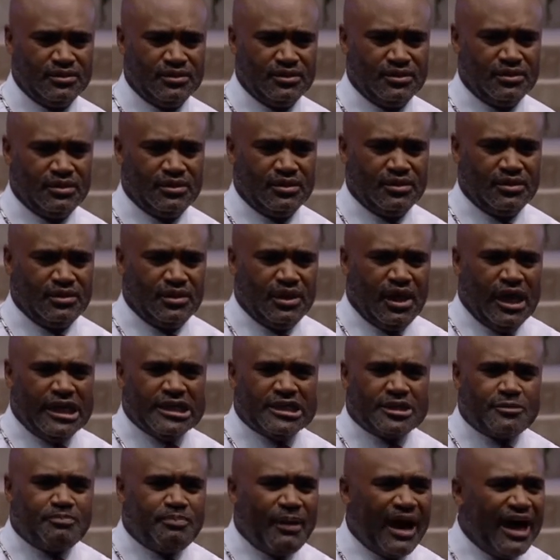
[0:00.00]
In spite
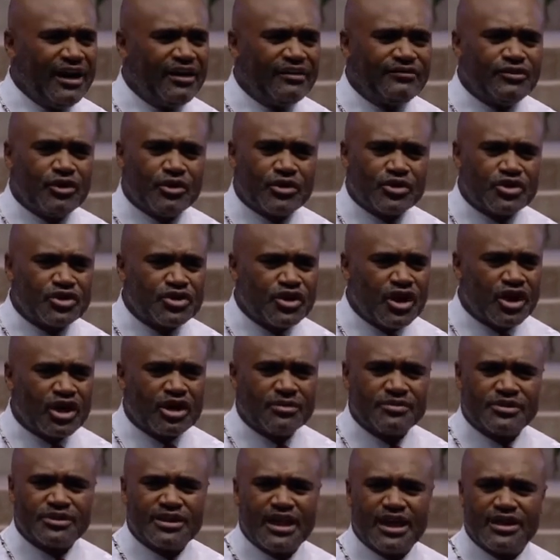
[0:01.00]
of your
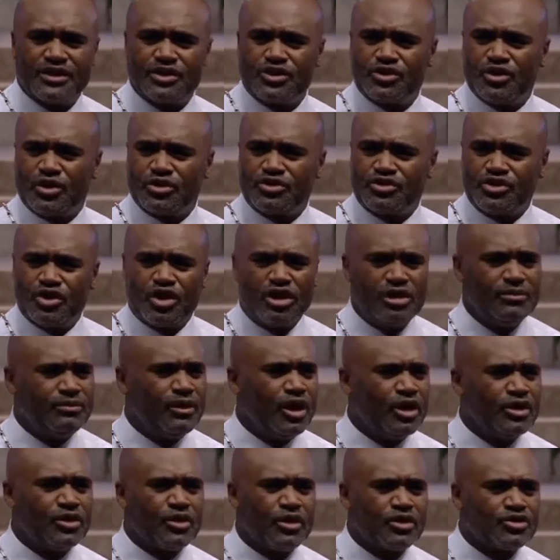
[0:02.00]
circumstance, your turmoil, your
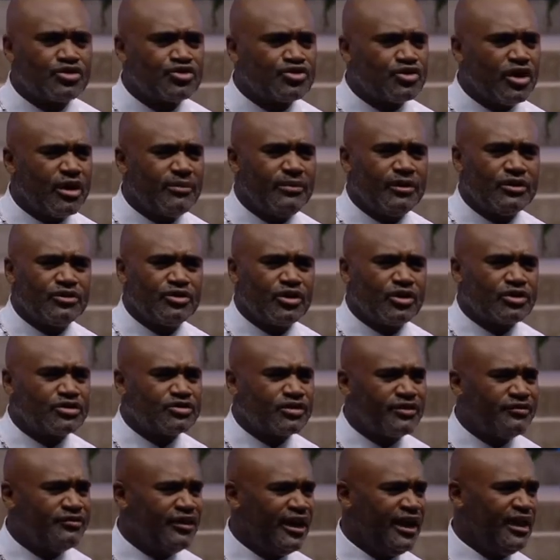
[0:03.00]
trouble, your
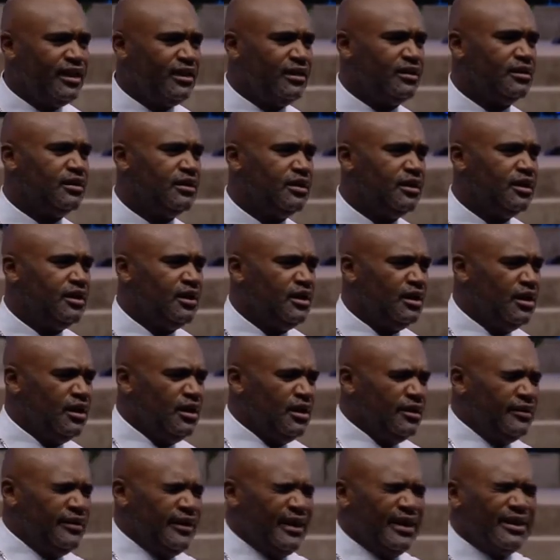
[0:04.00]
travail, the
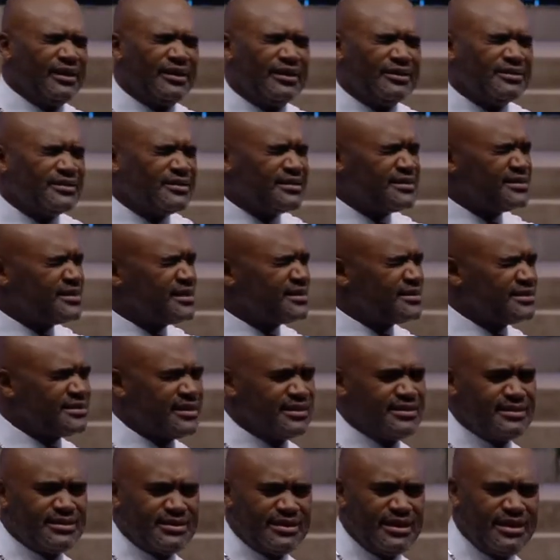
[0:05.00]

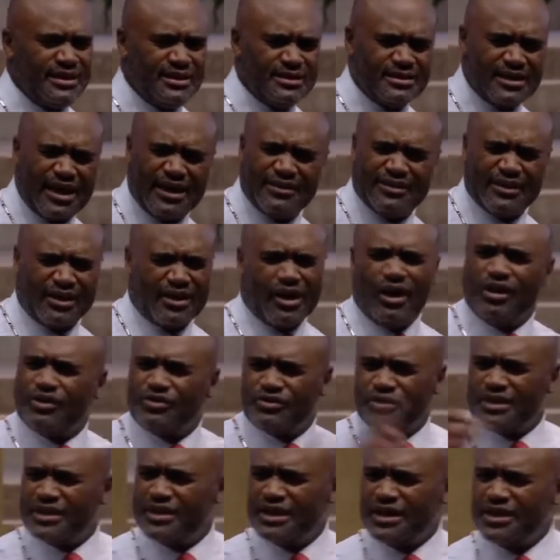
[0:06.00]
inconsistencies and the
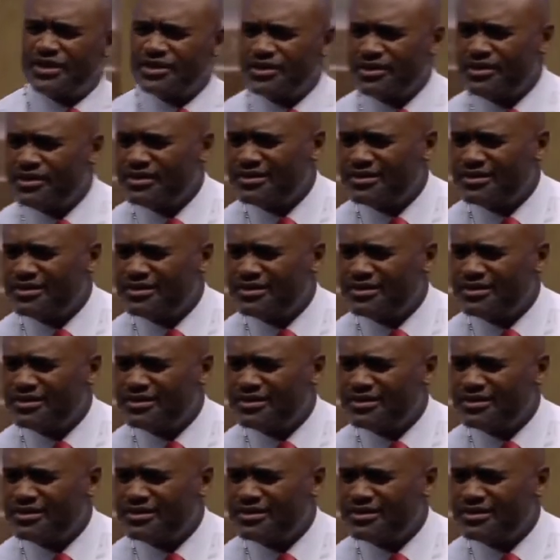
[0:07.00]
contradictions and the